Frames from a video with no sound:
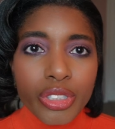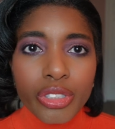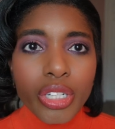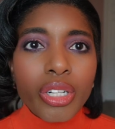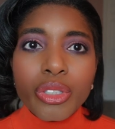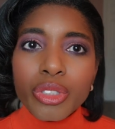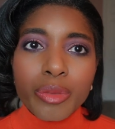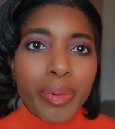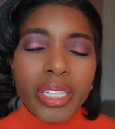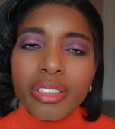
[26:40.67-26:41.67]
tones,
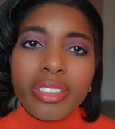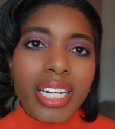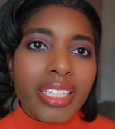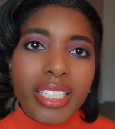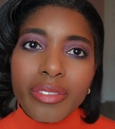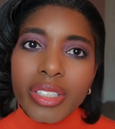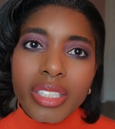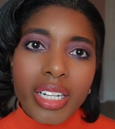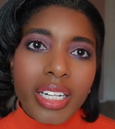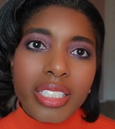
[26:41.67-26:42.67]
but you're not
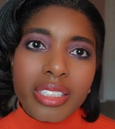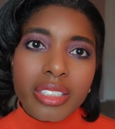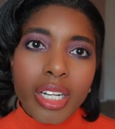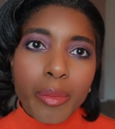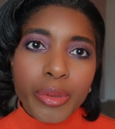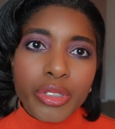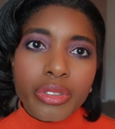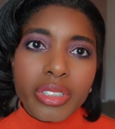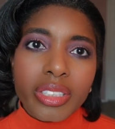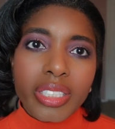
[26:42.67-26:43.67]
giving us the
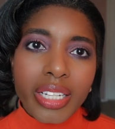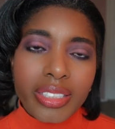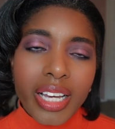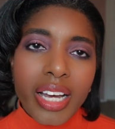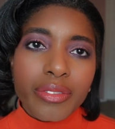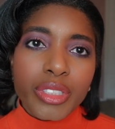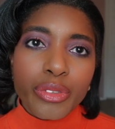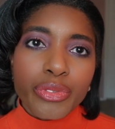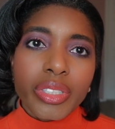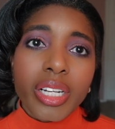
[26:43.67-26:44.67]
opportunity to have
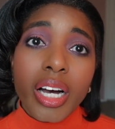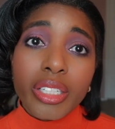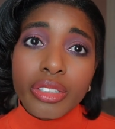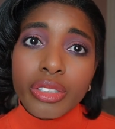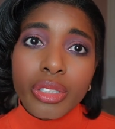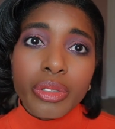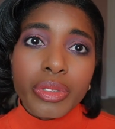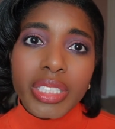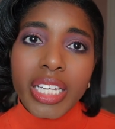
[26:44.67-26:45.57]
different undertones.